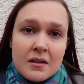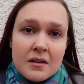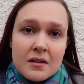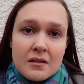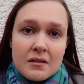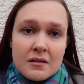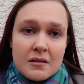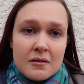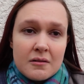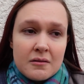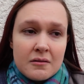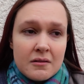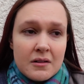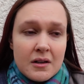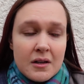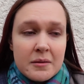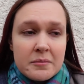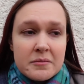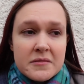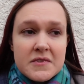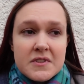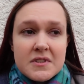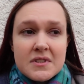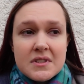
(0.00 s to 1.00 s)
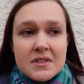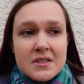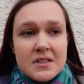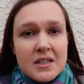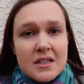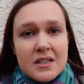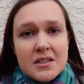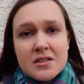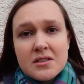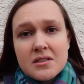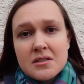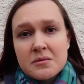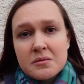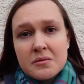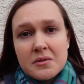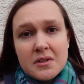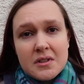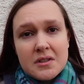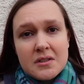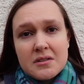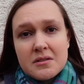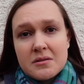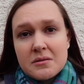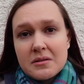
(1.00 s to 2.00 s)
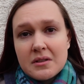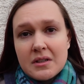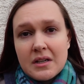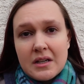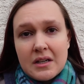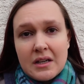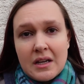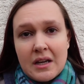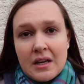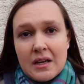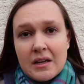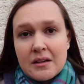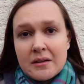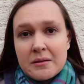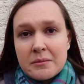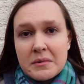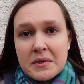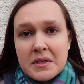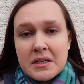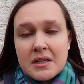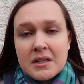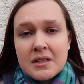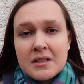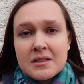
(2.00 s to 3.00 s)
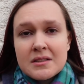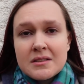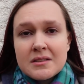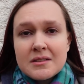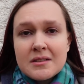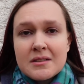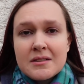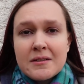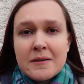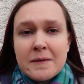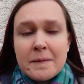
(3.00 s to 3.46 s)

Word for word: you know, I'm just, I just want to do what I can, because,